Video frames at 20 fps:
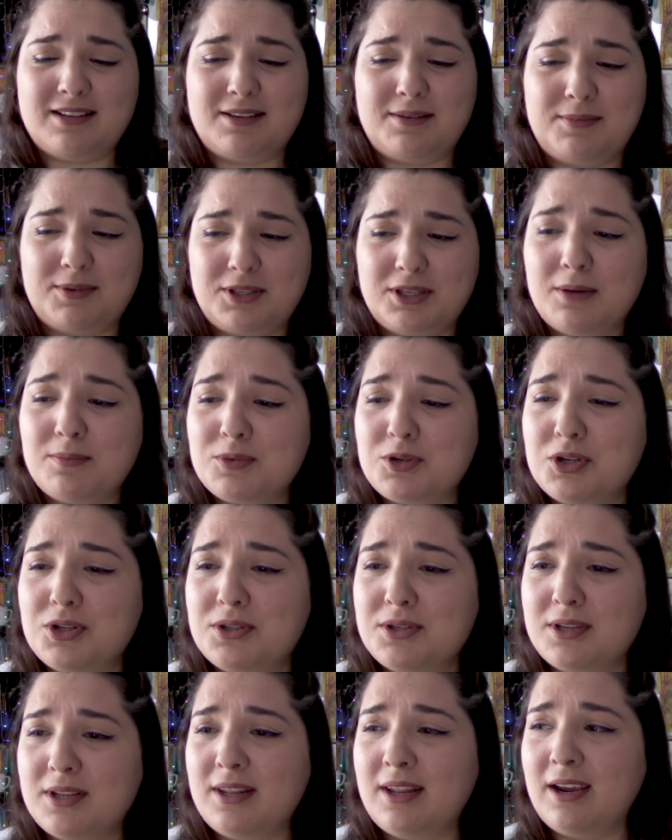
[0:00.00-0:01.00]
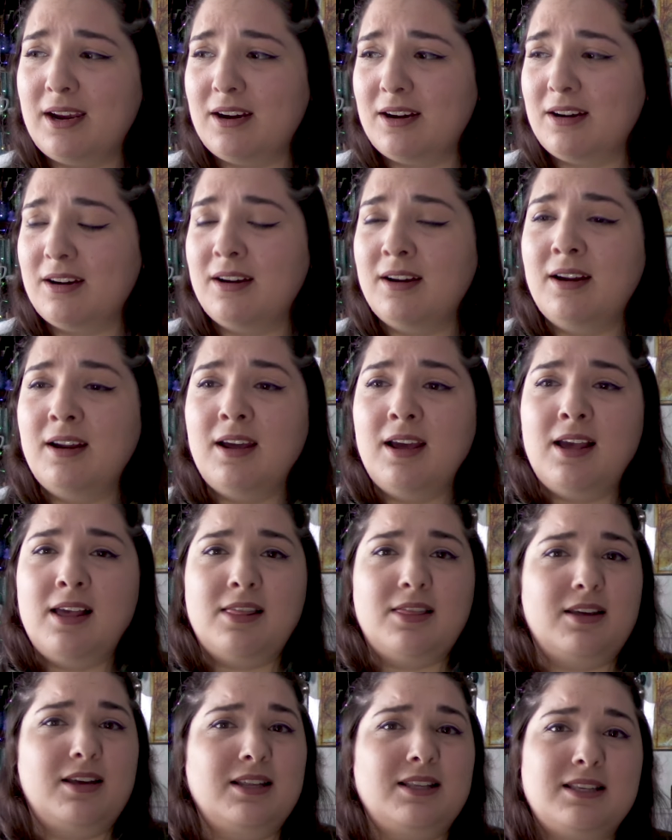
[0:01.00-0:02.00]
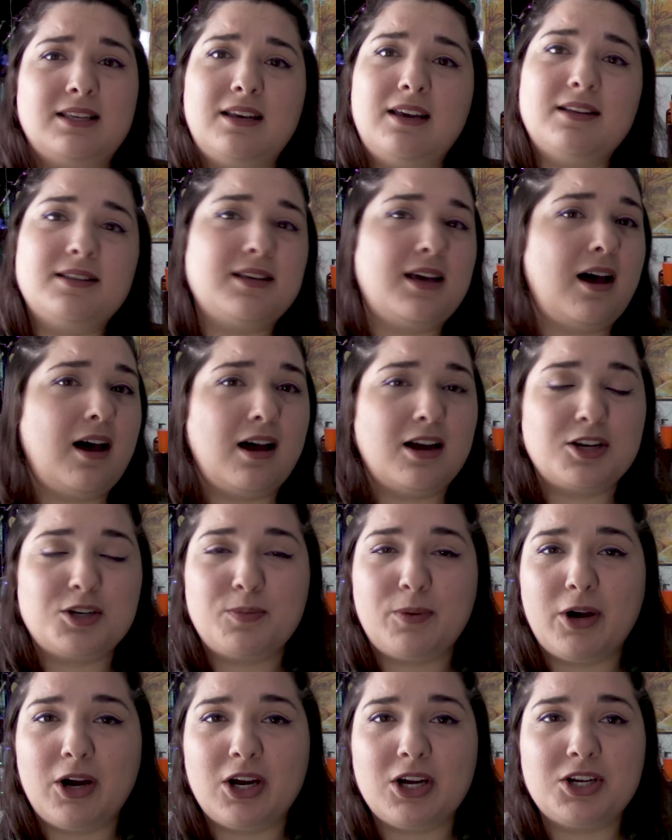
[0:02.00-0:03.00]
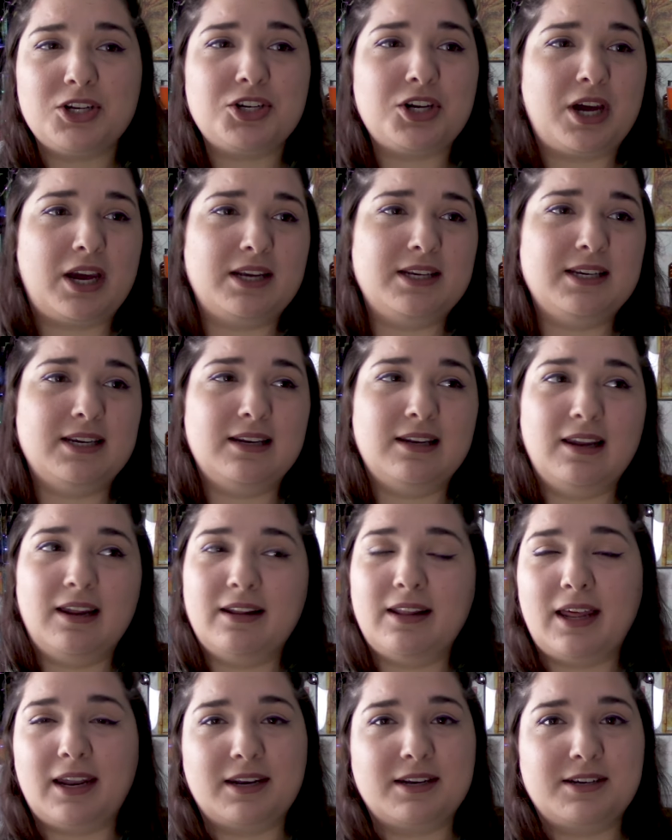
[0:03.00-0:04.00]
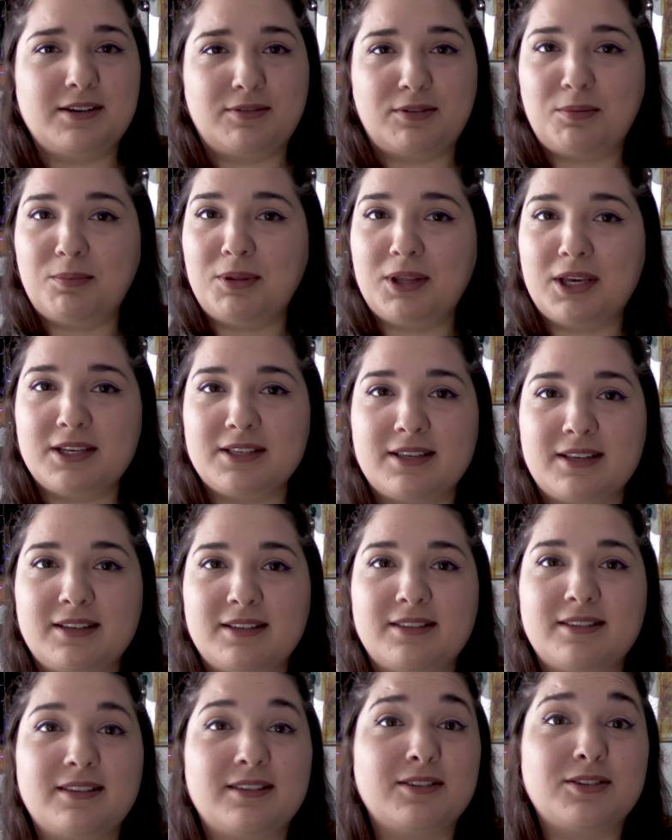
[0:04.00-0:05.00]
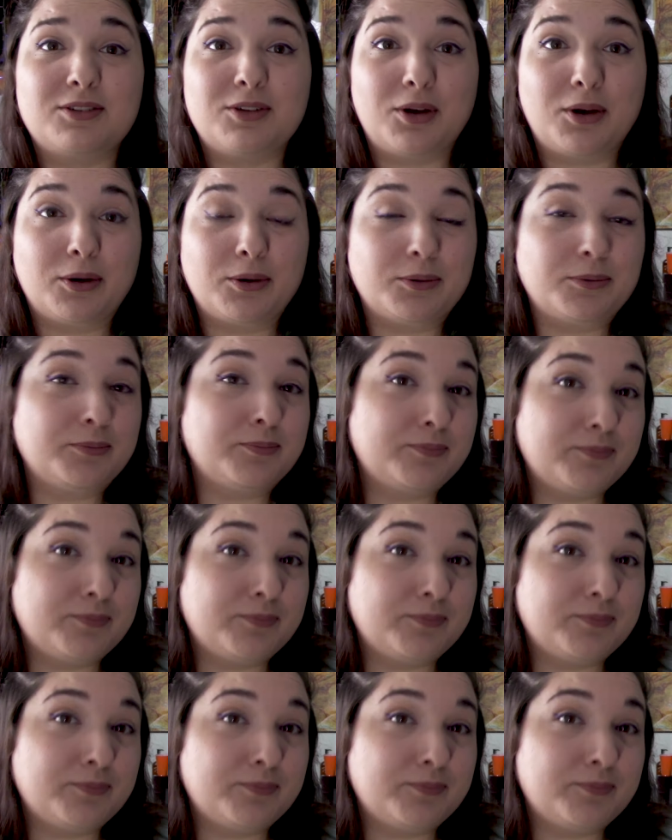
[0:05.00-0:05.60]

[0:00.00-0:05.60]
some assumptions in there. It's, it's a hodgepodge. I did a lot of different places, so